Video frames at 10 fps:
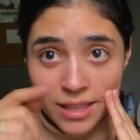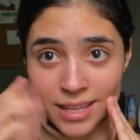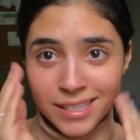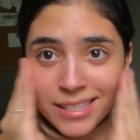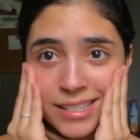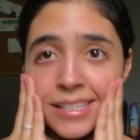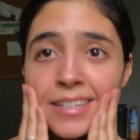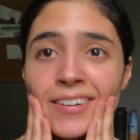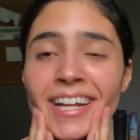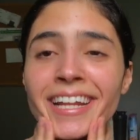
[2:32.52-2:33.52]
this
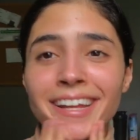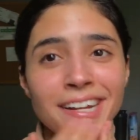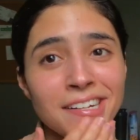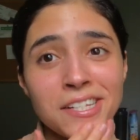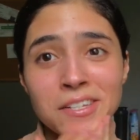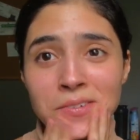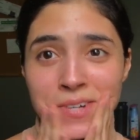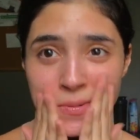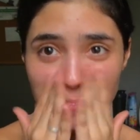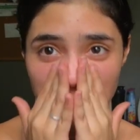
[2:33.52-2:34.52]
right here
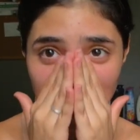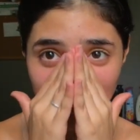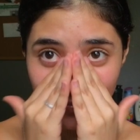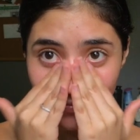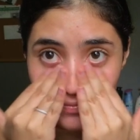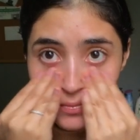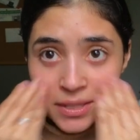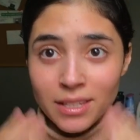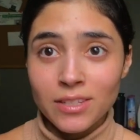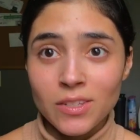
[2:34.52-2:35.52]
to
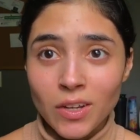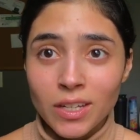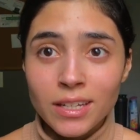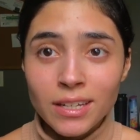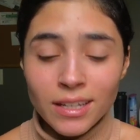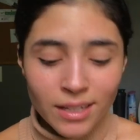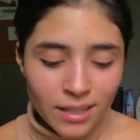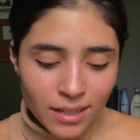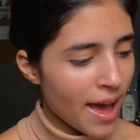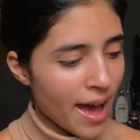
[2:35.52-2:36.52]
put this on.
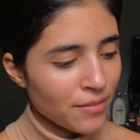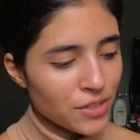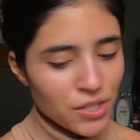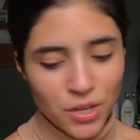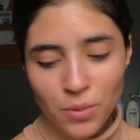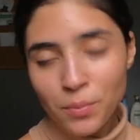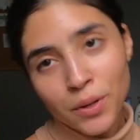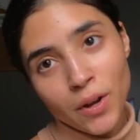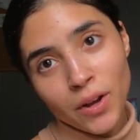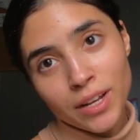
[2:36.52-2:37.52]
After you
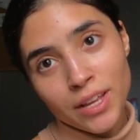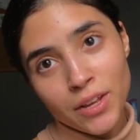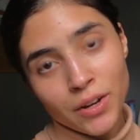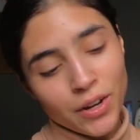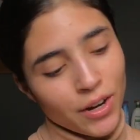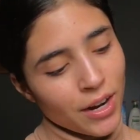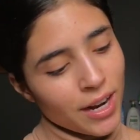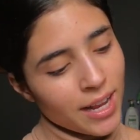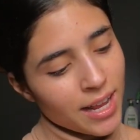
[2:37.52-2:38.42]
put on your